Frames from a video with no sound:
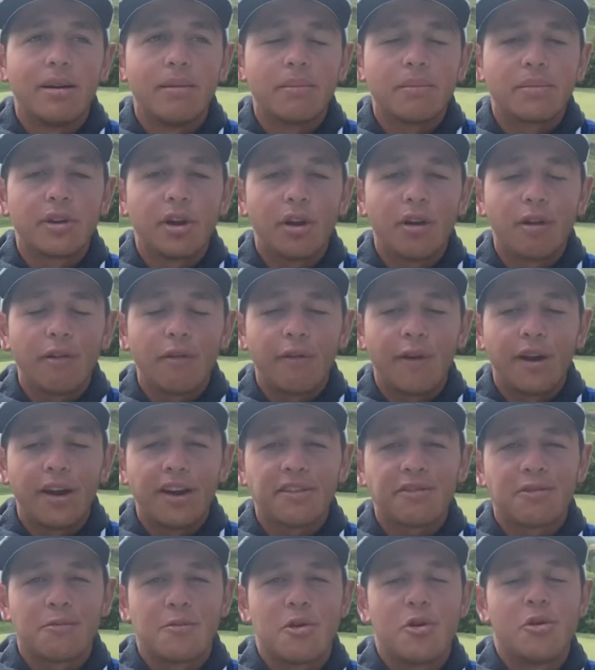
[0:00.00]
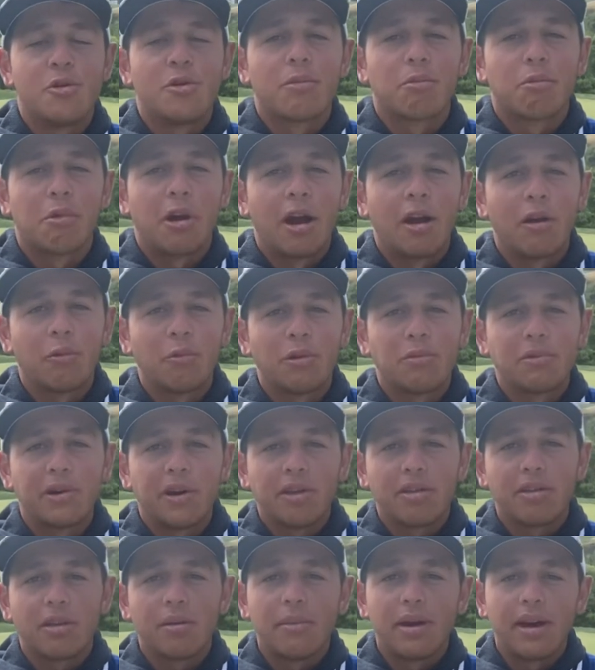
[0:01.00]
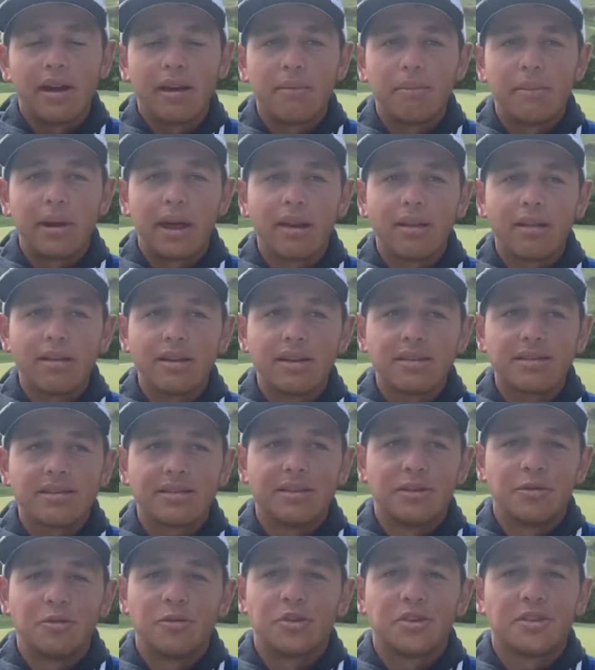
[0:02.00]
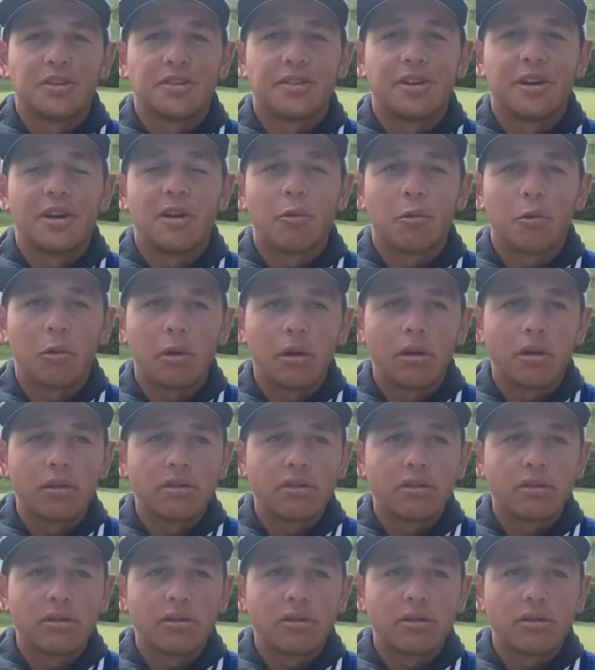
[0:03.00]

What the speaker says: Good advice from Owen Brown. We played with them at Medalist, and it was just unreal.